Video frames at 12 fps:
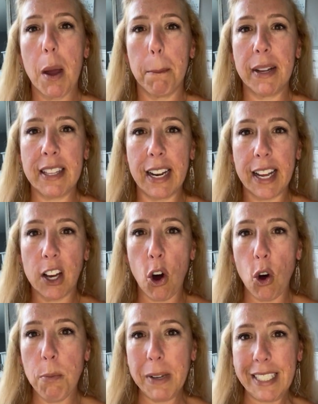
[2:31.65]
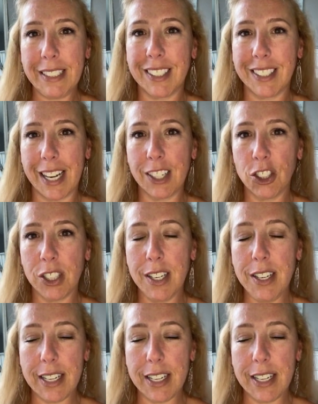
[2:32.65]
but then I comb each section